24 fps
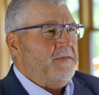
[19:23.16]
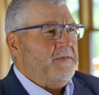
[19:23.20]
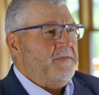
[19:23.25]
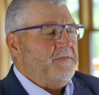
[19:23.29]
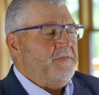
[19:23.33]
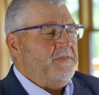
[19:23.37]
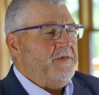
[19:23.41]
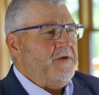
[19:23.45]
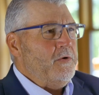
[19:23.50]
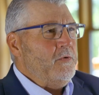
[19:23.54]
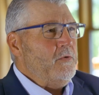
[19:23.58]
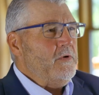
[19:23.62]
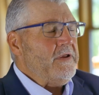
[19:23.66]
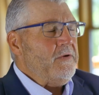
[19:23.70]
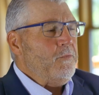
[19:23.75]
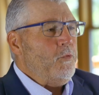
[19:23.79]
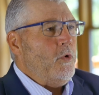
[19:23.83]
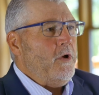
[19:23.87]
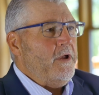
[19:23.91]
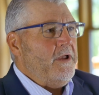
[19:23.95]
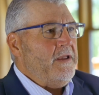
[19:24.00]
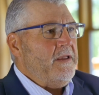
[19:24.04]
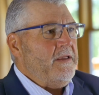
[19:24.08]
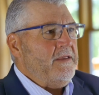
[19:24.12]
The only
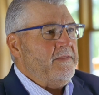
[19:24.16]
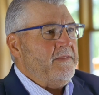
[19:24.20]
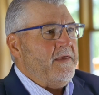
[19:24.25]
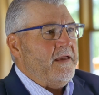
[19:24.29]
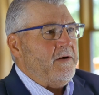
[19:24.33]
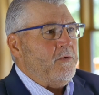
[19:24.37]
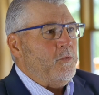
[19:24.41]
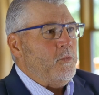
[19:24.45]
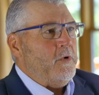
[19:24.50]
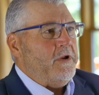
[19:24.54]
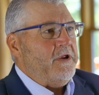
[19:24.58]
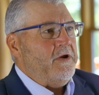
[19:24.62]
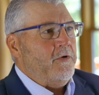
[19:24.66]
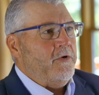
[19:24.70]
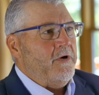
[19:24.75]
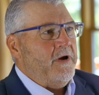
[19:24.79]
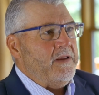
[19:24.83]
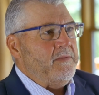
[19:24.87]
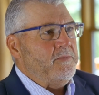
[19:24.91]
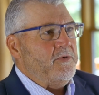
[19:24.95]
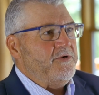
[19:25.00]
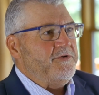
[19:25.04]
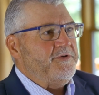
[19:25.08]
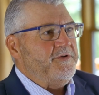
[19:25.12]
way that we are
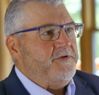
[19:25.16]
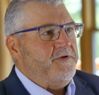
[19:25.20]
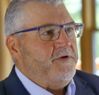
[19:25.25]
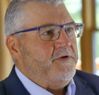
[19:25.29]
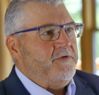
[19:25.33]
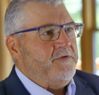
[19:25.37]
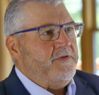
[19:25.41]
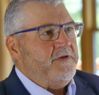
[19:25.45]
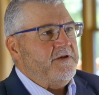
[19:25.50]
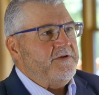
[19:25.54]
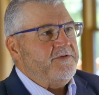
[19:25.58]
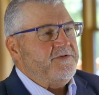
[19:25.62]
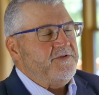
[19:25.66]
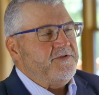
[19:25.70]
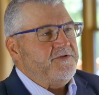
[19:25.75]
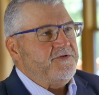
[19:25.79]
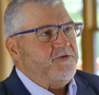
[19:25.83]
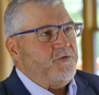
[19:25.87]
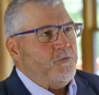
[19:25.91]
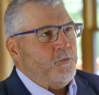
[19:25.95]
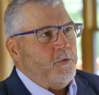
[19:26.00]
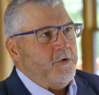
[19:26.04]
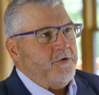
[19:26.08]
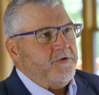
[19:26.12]
able to do this is
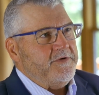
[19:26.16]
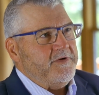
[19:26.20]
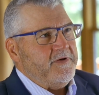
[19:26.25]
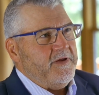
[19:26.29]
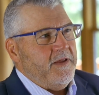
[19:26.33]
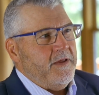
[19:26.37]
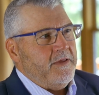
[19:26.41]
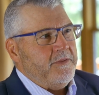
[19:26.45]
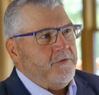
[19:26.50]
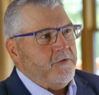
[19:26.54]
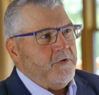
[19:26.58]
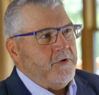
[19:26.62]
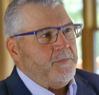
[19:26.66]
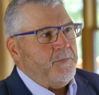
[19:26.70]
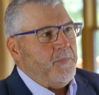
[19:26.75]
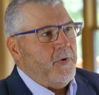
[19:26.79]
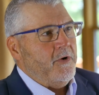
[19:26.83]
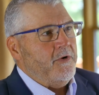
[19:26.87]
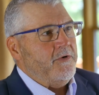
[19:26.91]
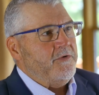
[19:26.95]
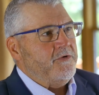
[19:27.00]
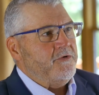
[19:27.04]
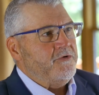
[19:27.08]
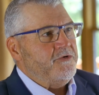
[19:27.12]
to work together in
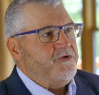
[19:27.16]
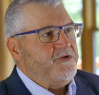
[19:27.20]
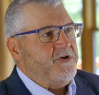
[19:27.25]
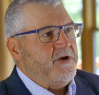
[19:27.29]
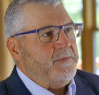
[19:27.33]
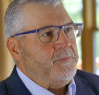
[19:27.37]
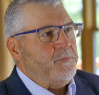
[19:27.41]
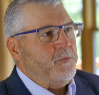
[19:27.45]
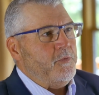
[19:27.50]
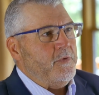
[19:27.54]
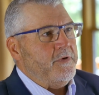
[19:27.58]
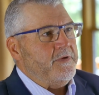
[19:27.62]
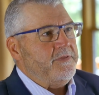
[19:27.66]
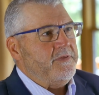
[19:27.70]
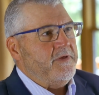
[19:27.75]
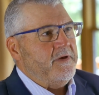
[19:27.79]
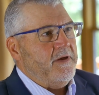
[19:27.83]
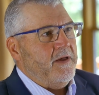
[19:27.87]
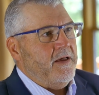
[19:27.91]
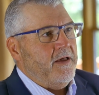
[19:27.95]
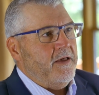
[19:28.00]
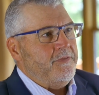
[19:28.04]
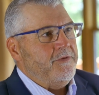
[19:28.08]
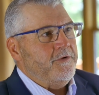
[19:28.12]
partnership with
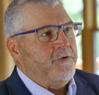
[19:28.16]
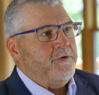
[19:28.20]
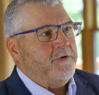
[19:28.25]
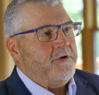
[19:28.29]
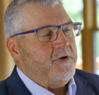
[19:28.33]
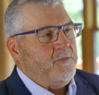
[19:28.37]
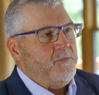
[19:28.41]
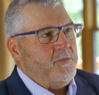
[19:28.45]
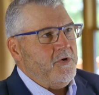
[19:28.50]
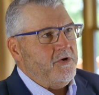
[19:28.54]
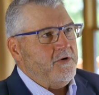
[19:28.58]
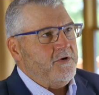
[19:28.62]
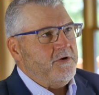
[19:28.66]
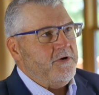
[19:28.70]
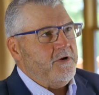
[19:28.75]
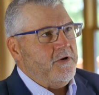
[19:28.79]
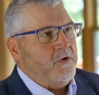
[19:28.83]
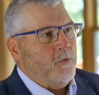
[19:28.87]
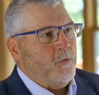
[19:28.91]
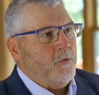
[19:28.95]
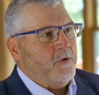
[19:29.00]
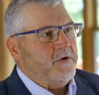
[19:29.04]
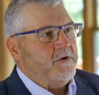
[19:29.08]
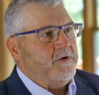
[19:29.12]
other community
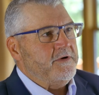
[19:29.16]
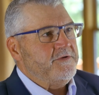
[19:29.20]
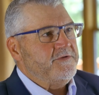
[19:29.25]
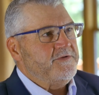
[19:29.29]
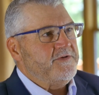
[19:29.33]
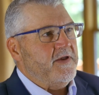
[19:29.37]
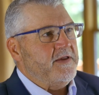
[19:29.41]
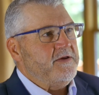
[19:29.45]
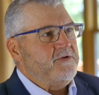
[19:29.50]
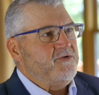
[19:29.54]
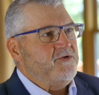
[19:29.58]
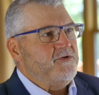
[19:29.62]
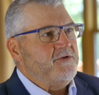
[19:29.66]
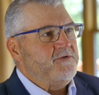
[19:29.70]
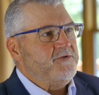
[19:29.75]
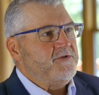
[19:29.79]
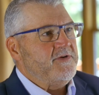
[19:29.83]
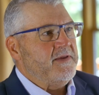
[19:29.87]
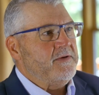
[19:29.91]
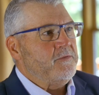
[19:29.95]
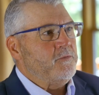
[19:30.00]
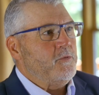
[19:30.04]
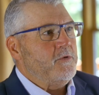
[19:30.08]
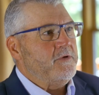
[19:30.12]
organizations
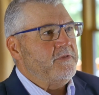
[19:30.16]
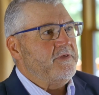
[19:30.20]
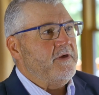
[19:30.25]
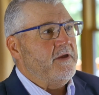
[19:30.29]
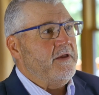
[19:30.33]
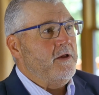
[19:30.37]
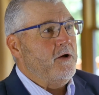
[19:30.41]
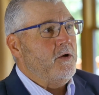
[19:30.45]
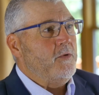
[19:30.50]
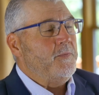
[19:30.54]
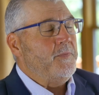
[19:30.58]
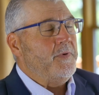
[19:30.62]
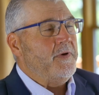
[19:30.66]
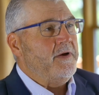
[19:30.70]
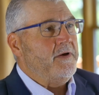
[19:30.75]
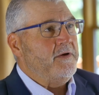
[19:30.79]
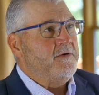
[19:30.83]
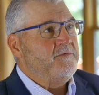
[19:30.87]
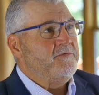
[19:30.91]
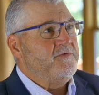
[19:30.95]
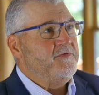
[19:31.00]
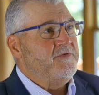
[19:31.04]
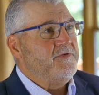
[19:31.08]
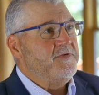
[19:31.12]
and with the help
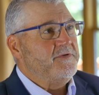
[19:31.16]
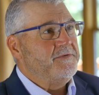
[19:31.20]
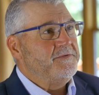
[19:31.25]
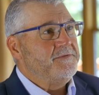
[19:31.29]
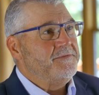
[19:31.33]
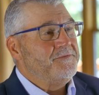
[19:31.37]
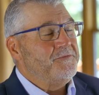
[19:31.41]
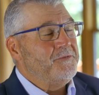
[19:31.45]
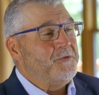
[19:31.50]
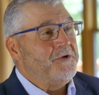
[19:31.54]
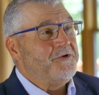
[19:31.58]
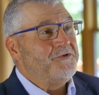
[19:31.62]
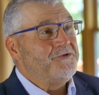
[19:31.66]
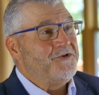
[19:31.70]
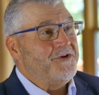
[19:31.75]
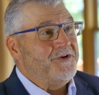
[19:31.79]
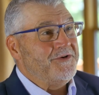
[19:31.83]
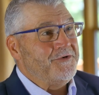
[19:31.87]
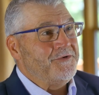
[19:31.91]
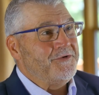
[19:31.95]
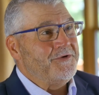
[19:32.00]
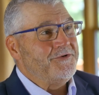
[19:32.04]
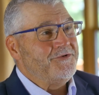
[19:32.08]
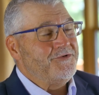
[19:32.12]
of, well,
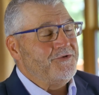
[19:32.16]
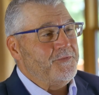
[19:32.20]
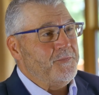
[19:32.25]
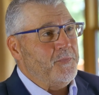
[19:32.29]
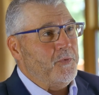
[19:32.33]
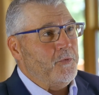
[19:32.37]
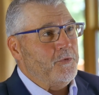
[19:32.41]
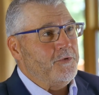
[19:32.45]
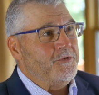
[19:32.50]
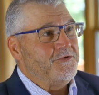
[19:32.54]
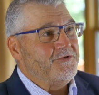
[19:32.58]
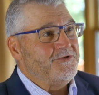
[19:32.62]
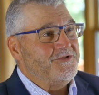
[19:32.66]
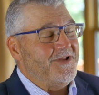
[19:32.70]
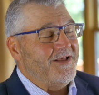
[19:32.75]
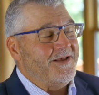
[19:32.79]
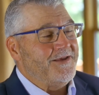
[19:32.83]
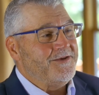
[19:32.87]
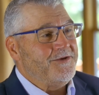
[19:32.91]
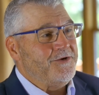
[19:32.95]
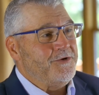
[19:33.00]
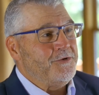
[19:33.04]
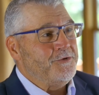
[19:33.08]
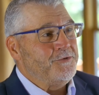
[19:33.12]
generous supporters
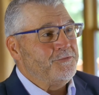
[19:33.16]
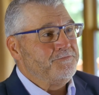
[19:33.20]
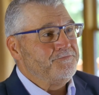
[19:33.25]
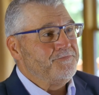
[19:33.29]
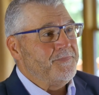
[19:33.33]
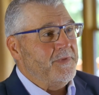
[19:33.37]
like you.